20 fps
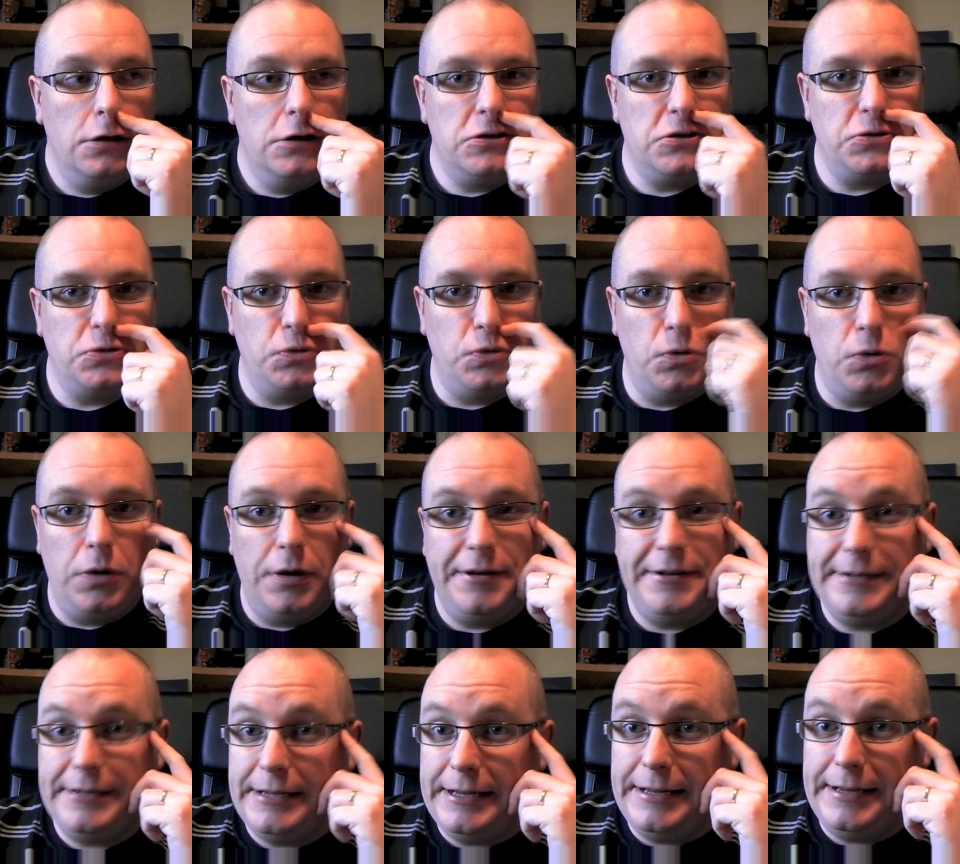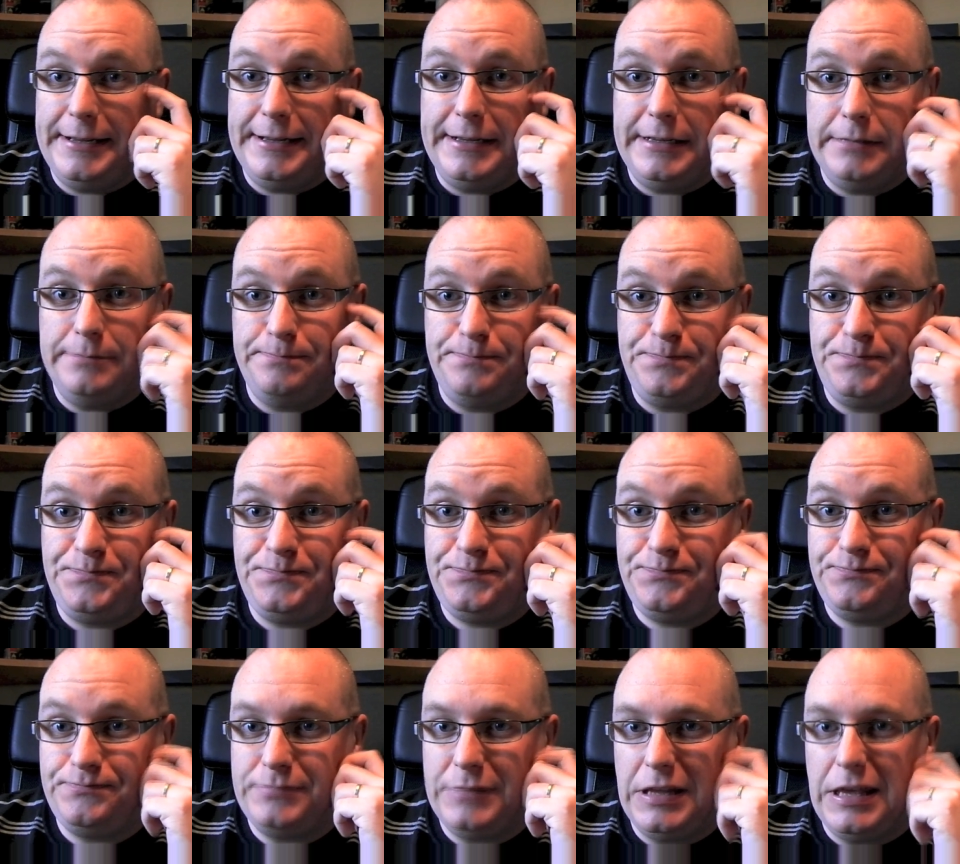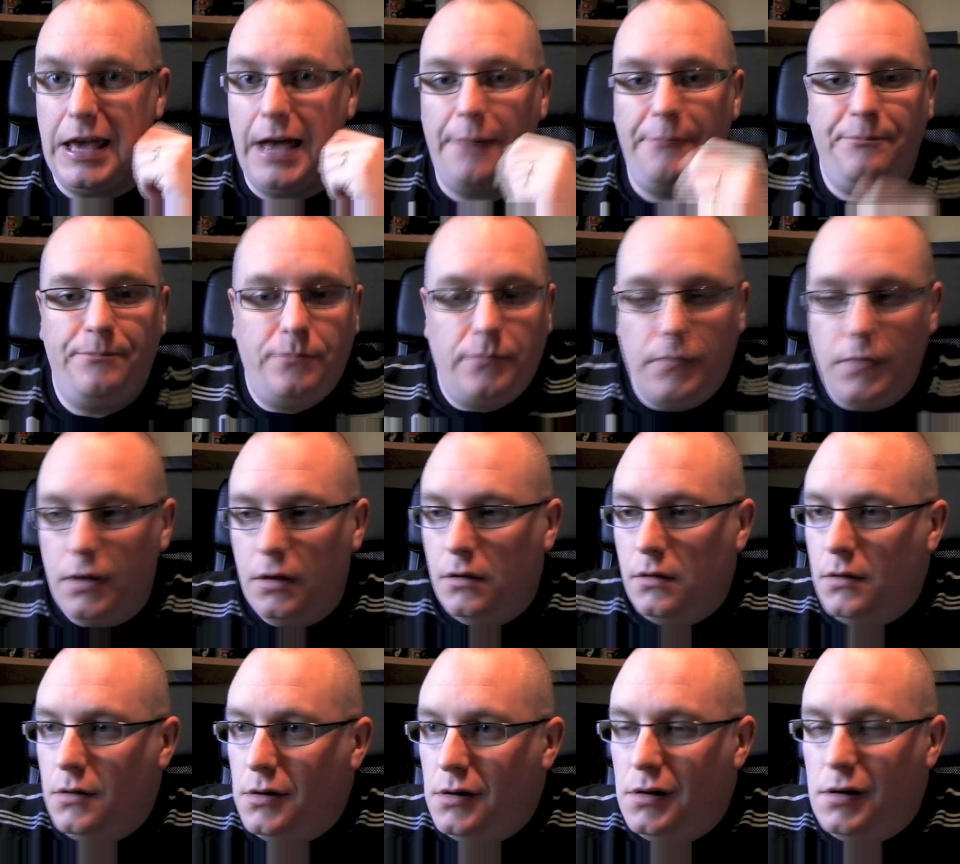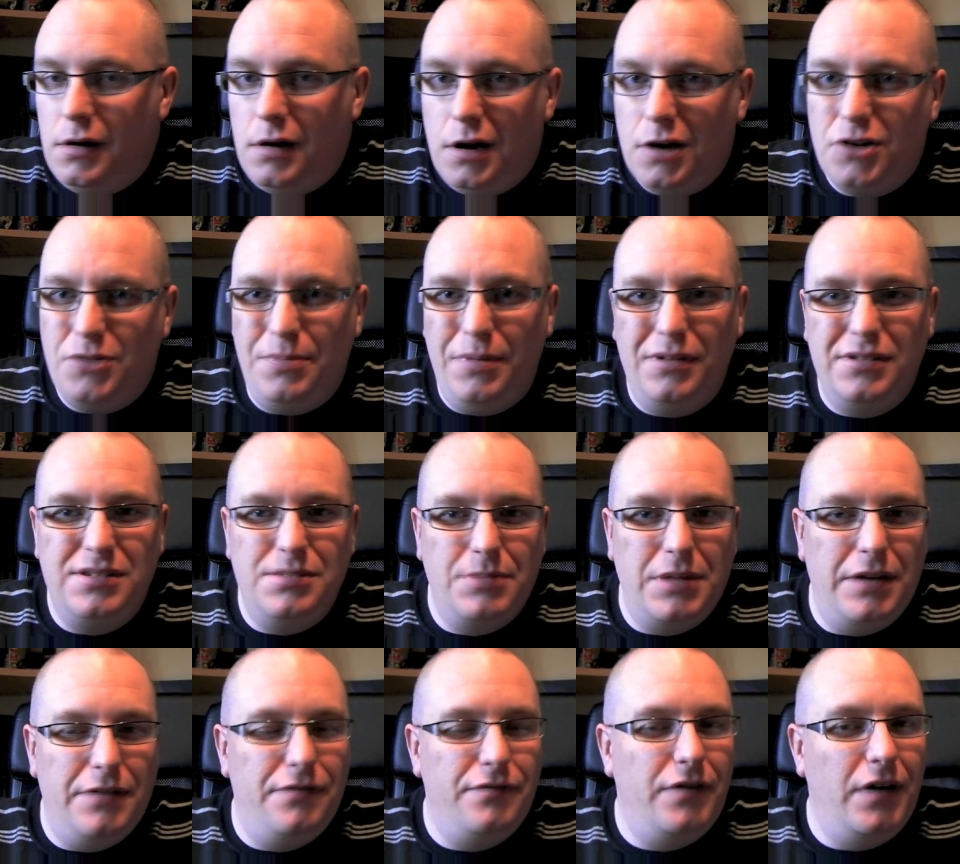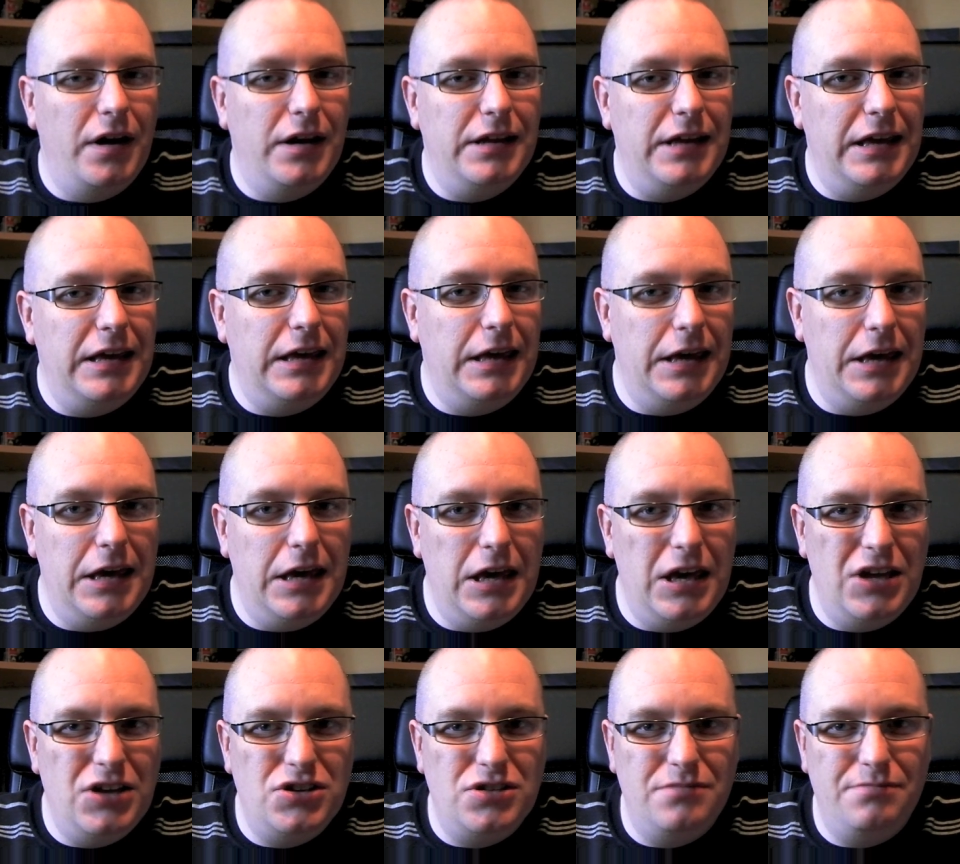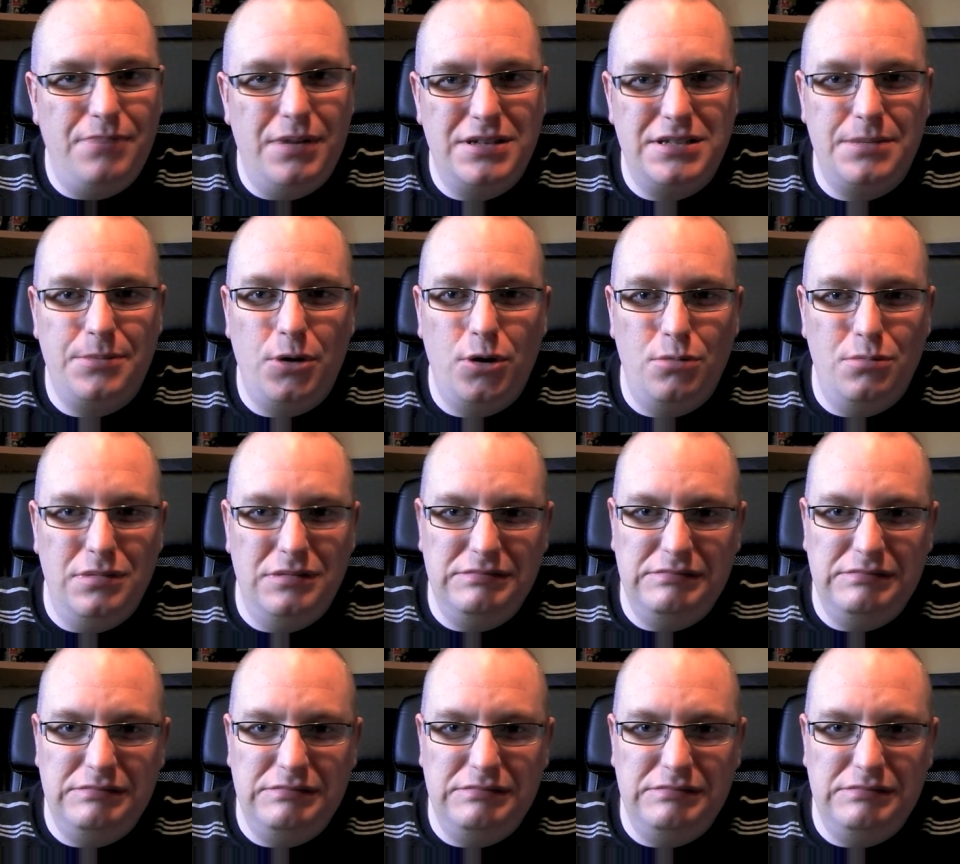So, yeah. I could build some kind of Faraday cage and piss about.